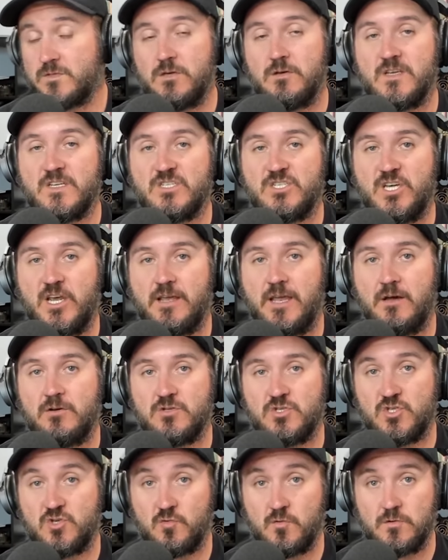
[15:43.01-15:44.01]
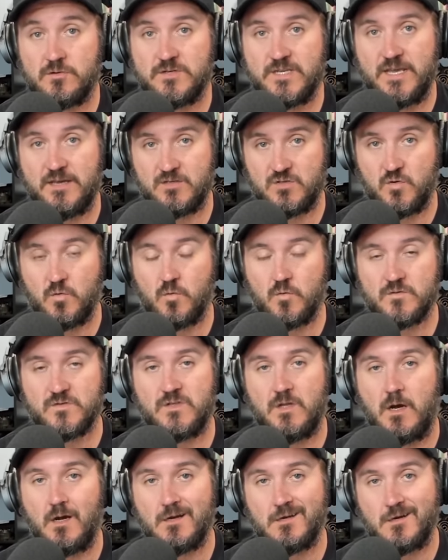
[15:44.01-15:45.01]
you can check out True Tech Tools
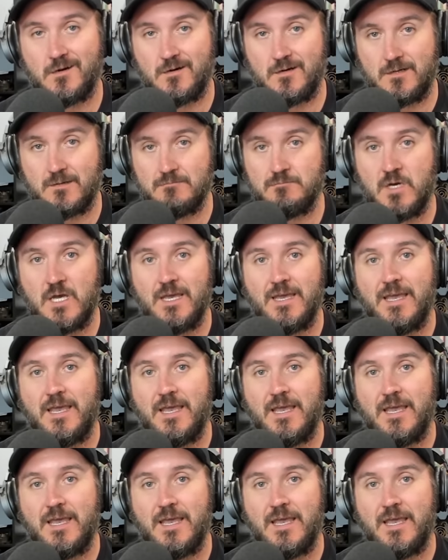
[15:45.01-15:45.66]
dot com.